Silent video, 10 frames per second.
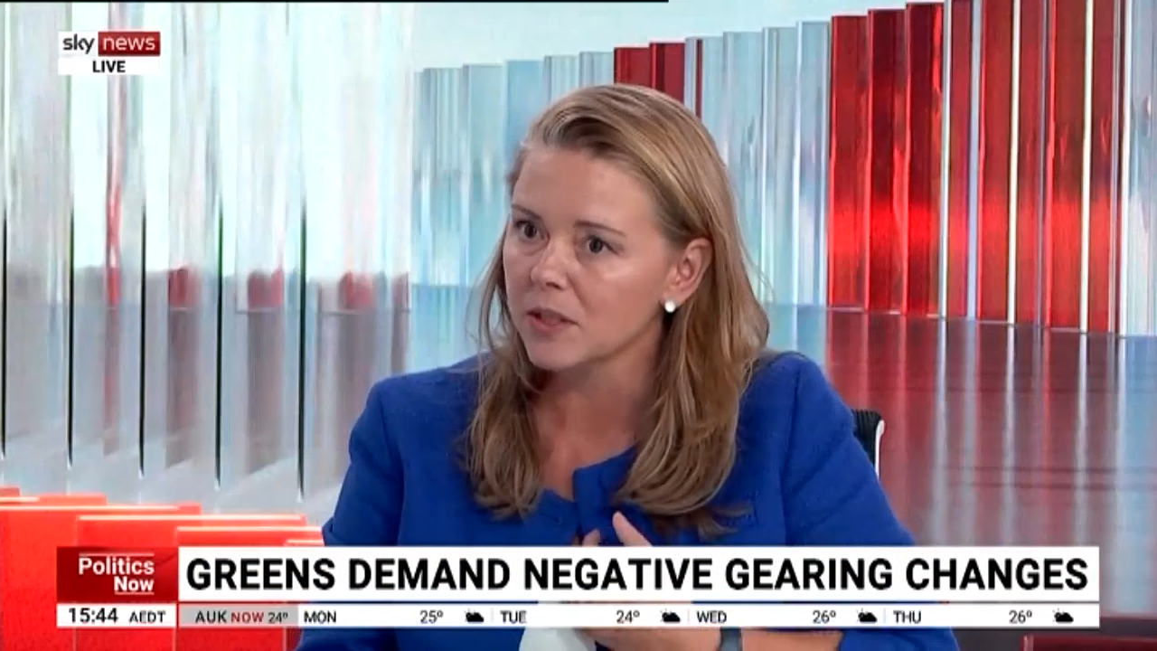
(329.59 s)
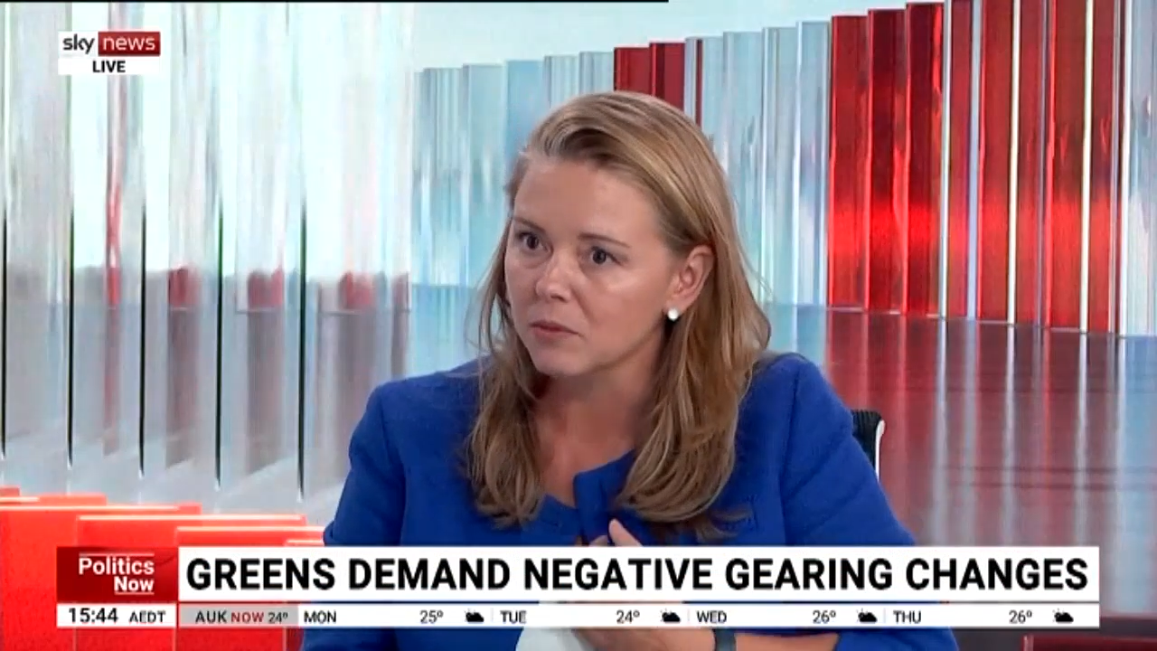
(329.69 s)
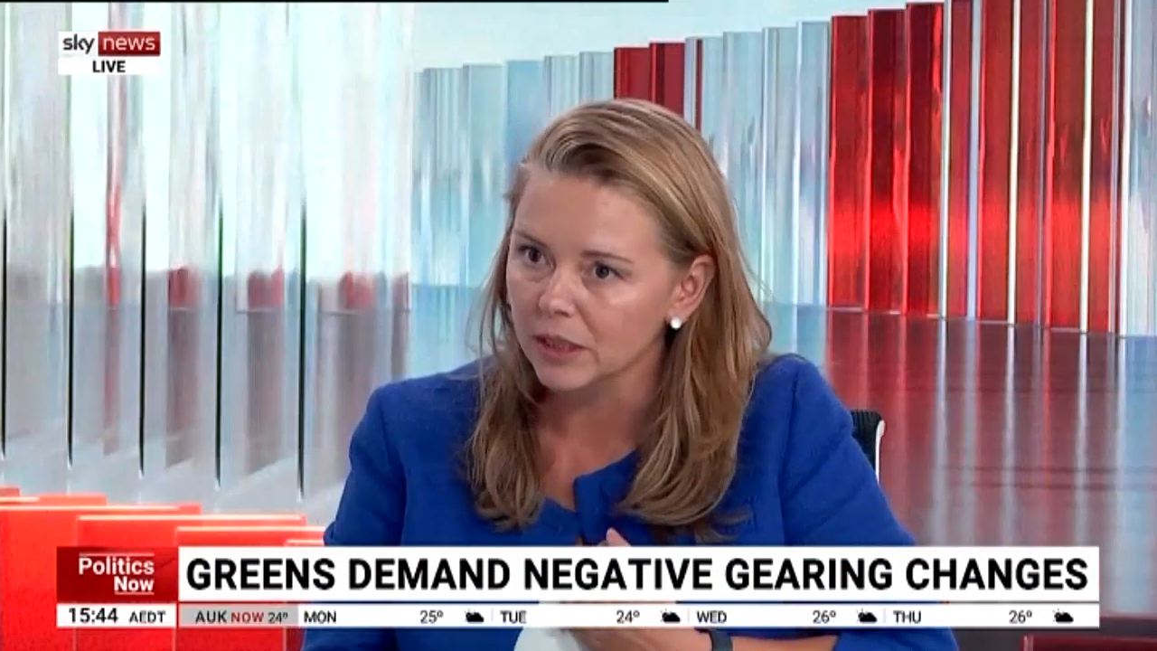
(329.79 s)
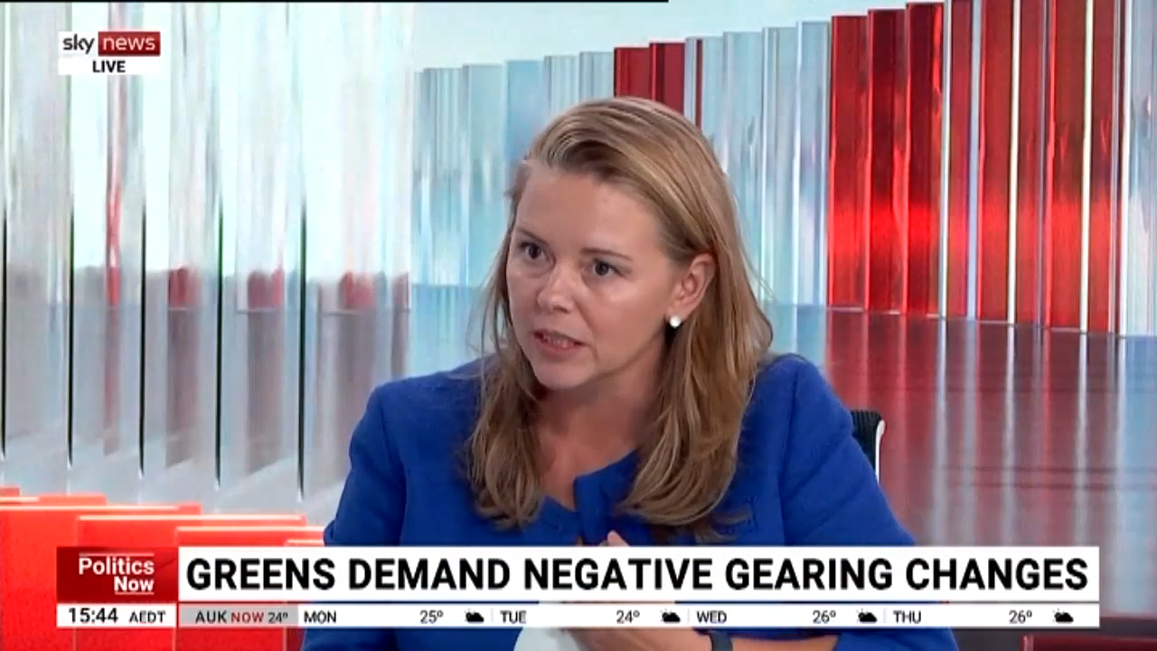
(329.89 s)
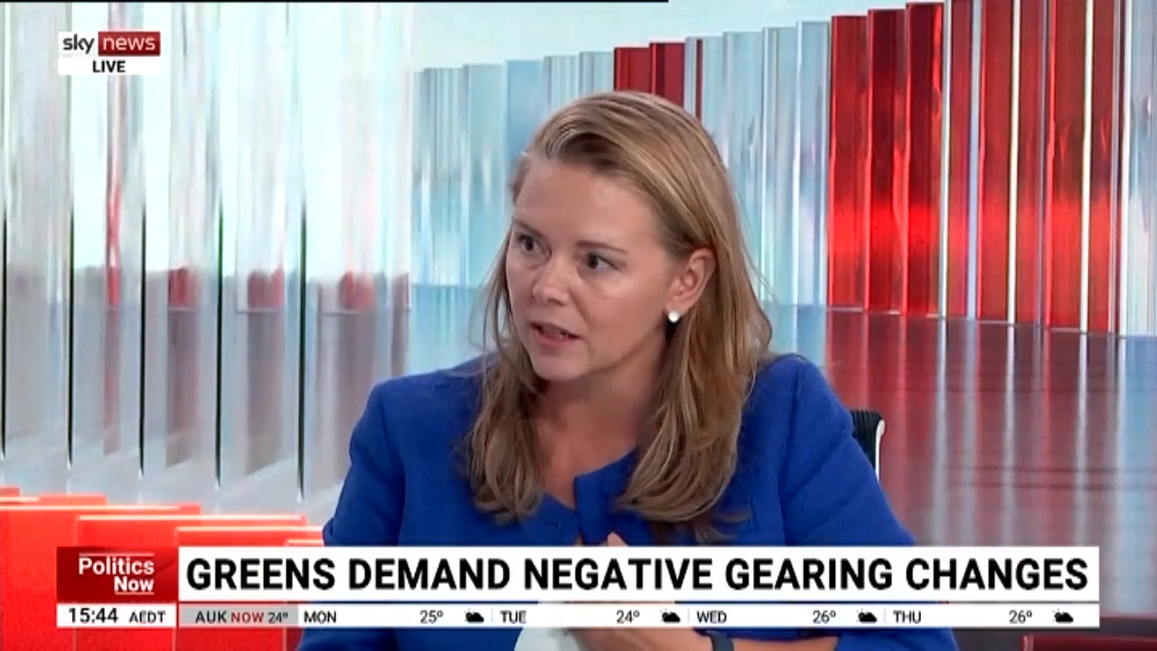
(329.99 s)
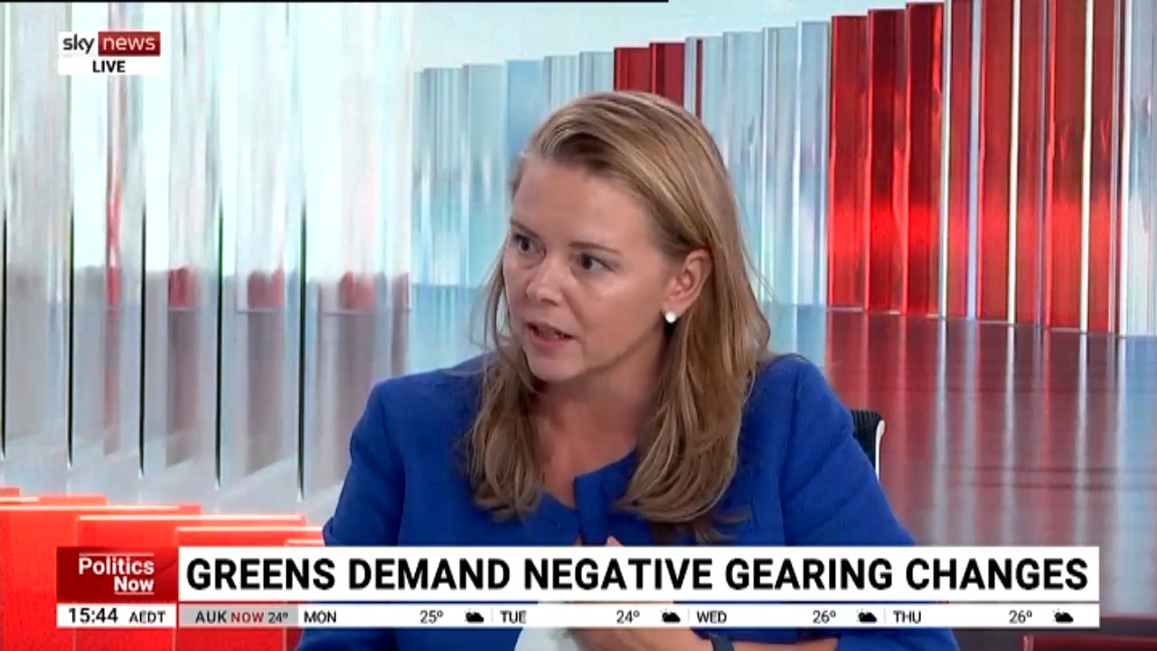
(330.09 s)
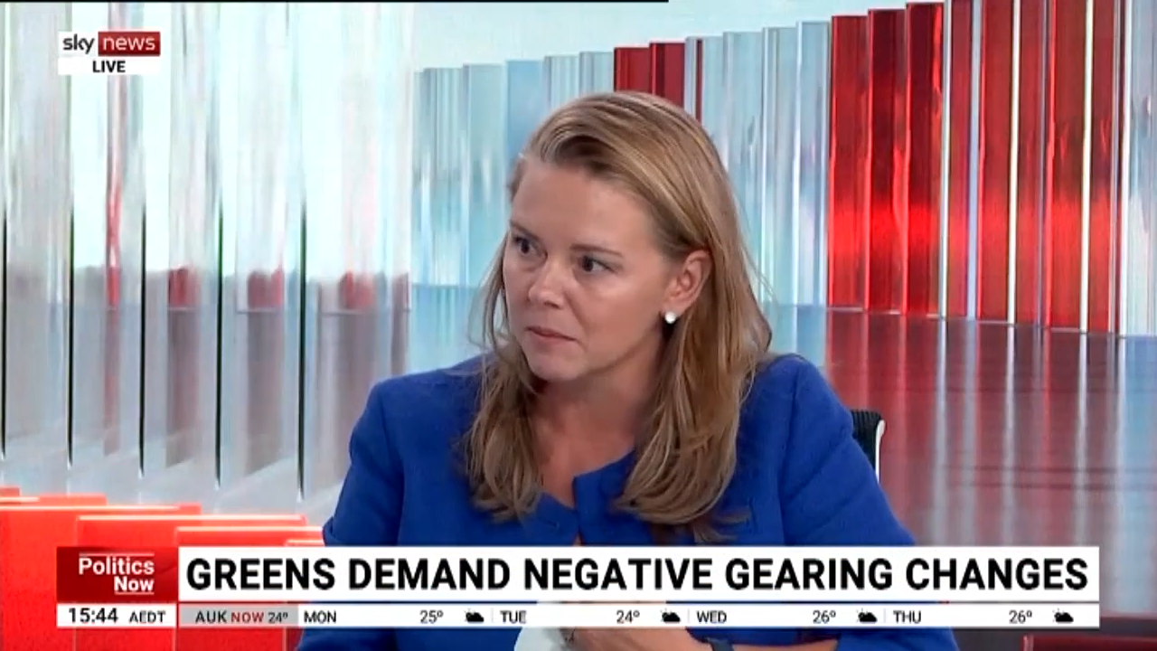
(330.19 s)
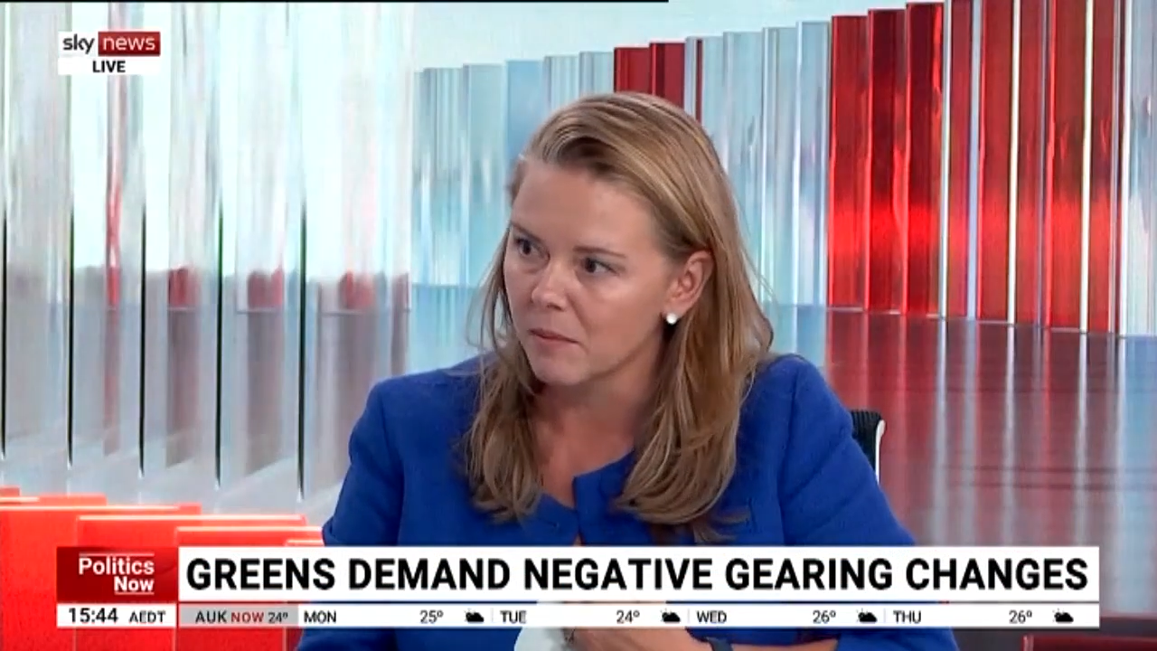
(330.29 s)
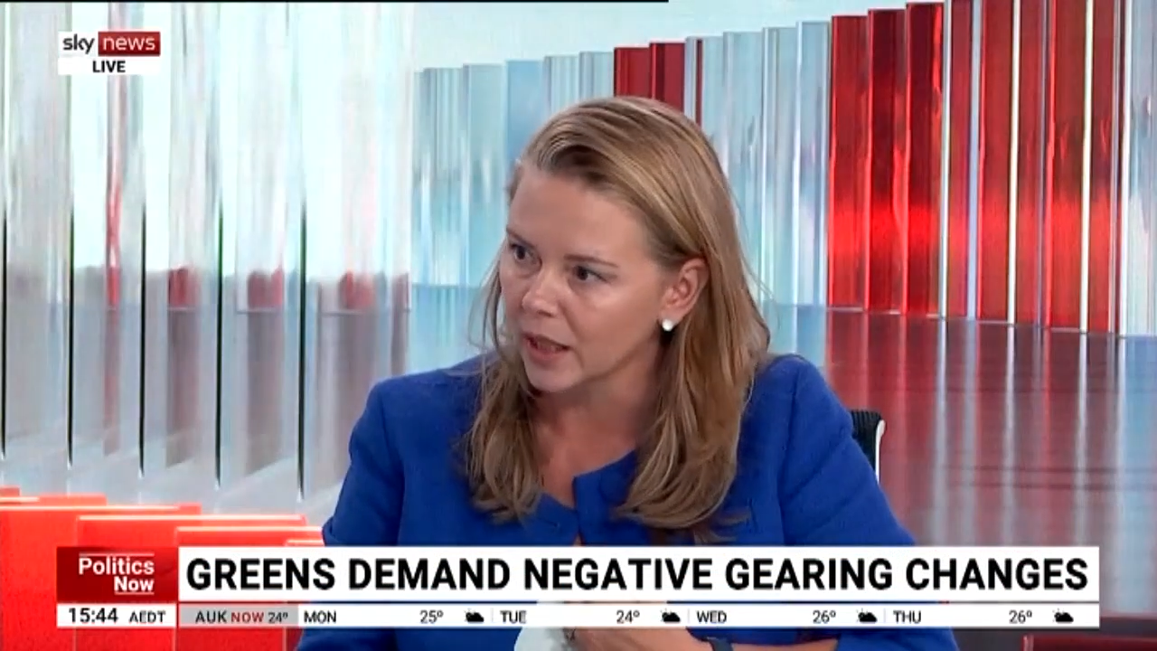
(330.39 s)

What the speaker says: but it's really tight in